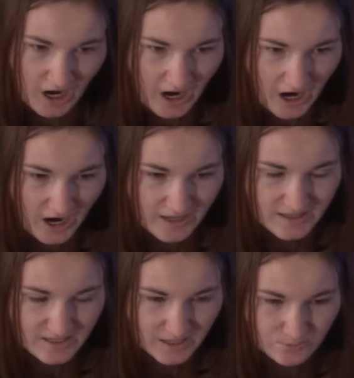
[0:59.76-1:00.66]
on
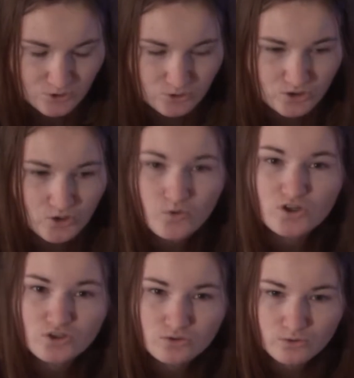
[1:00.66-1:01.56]
the App Store or
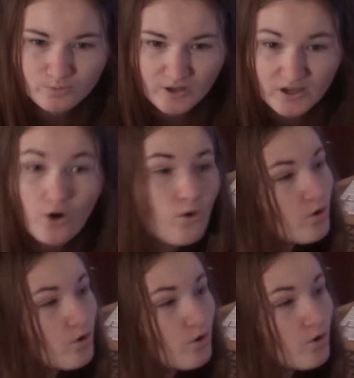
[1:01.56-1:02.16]
Google Play, or,